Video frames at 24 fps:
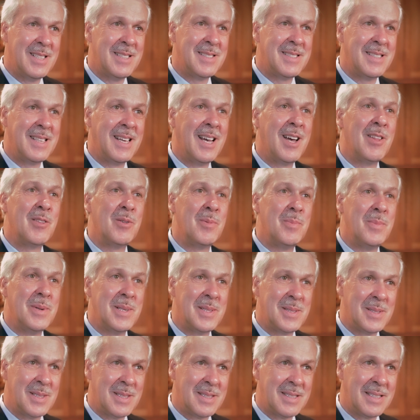is the other
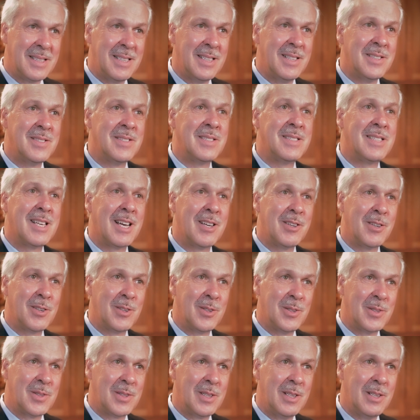business skills and
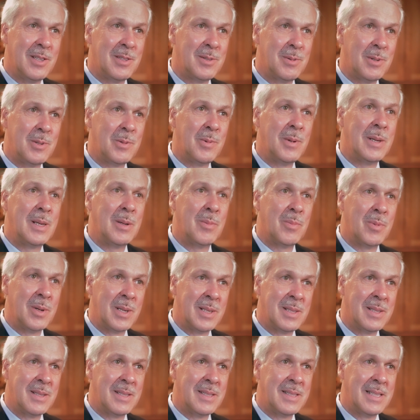technical skills which we can
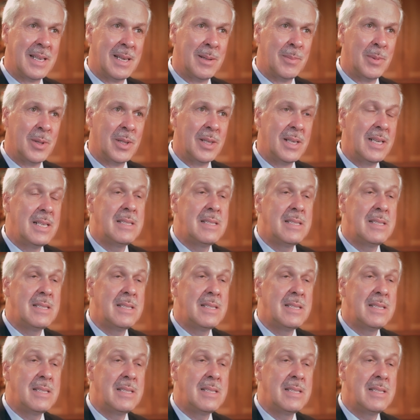bring to the table.